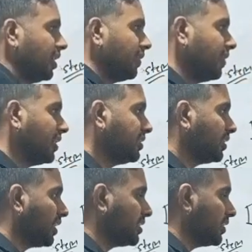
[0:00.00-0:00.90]
Whereas
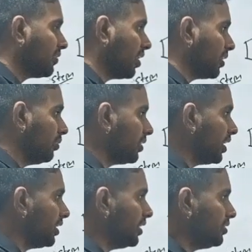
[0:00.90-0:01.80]
in case of
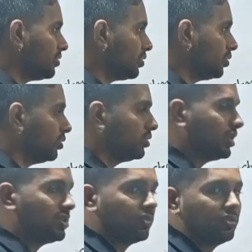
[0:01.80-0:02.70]
carbocations 2,
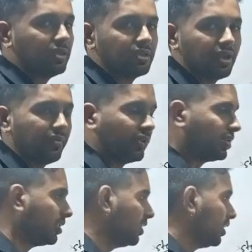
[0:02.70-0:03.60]
there is no such effect.